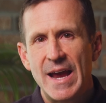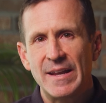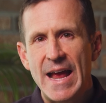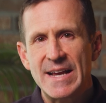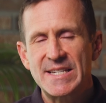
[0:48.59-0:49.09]
And
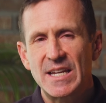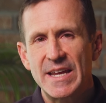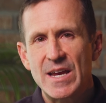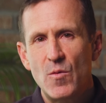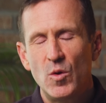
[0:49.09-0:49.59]

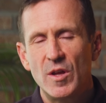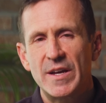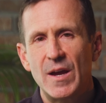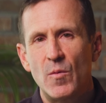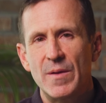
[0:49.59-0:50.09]
lastly, we'll look
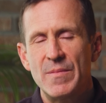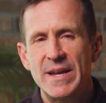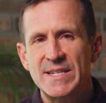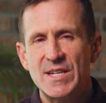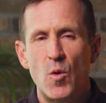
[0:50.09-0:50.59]
at what it
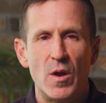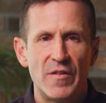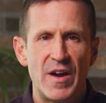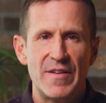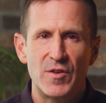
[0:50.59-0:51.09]
means to
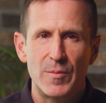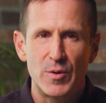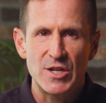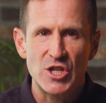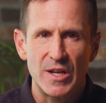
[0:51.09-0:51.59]
qualify for a bridge